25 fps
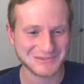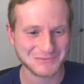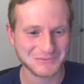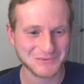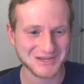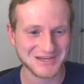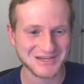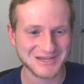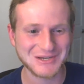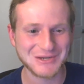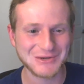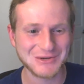
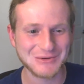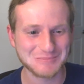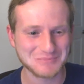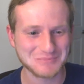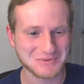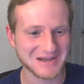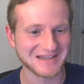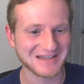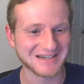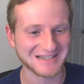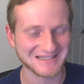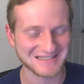what new
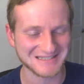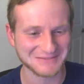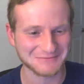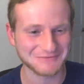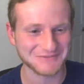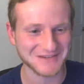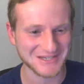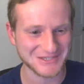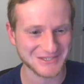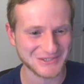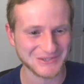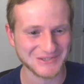products and
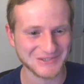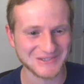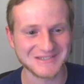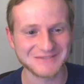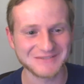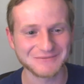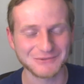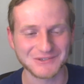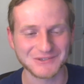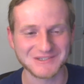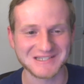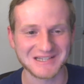features
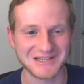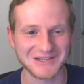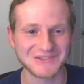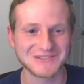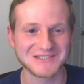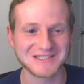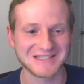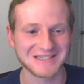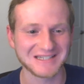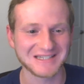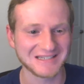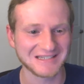Vercel
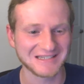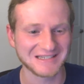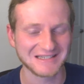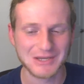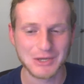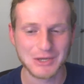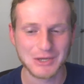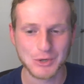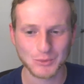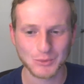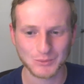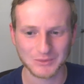is going to
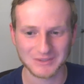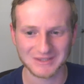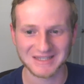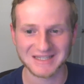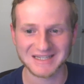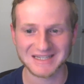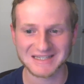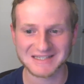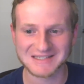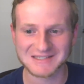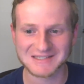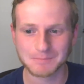
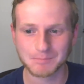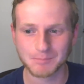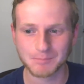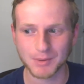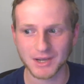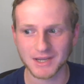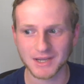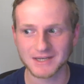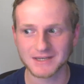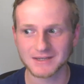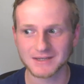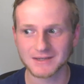release,
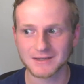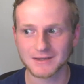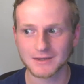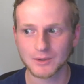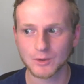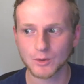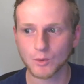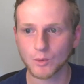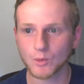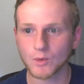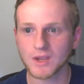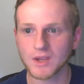but
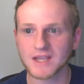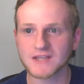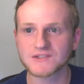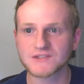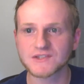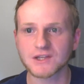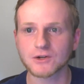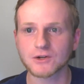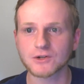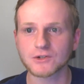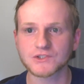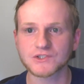is
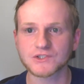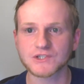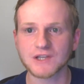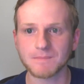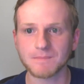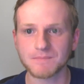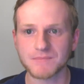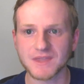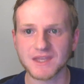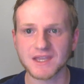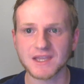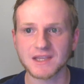there
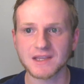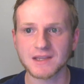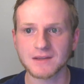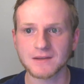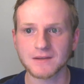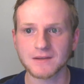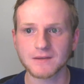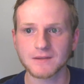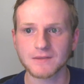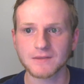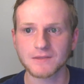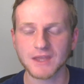
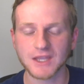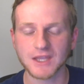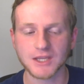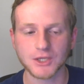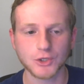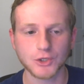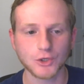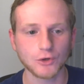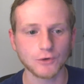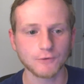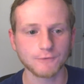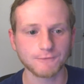something that
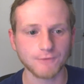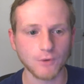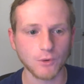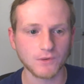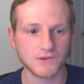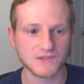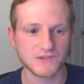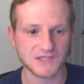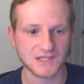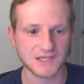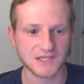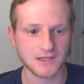you're
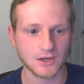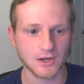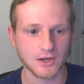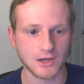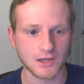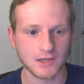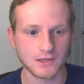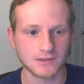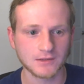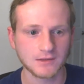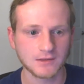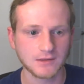focusing
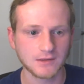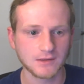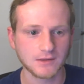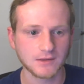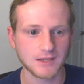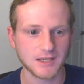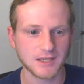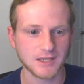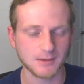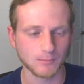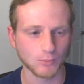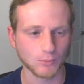on
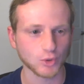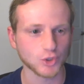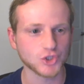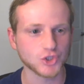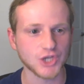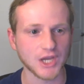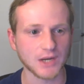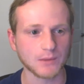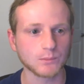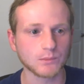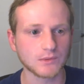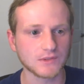in a more
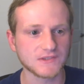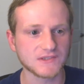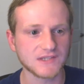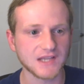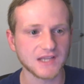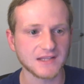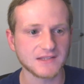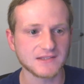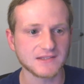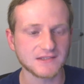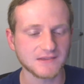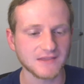general
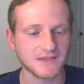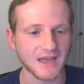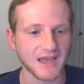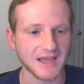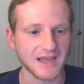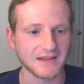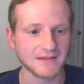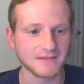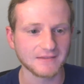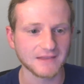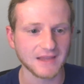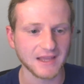sense
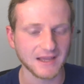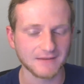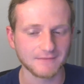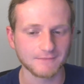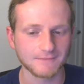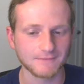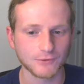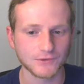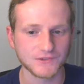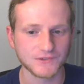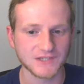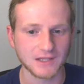that
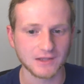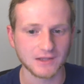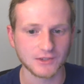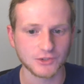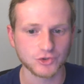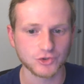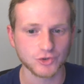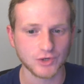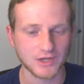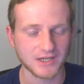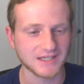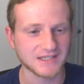Vercel is
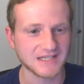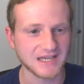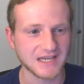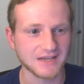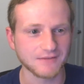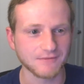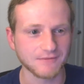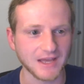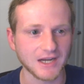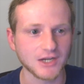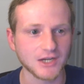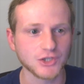trying to take
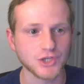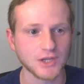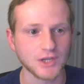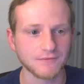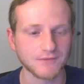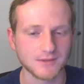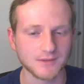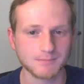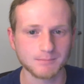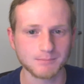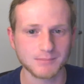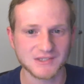advantage of
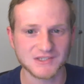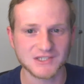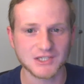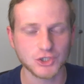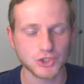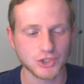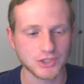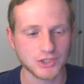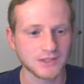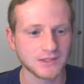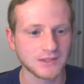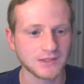and
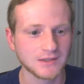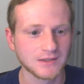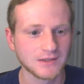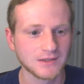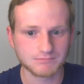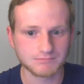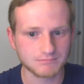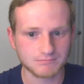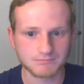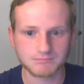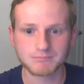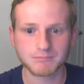position
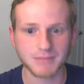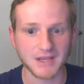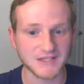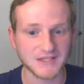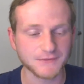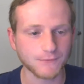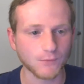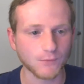best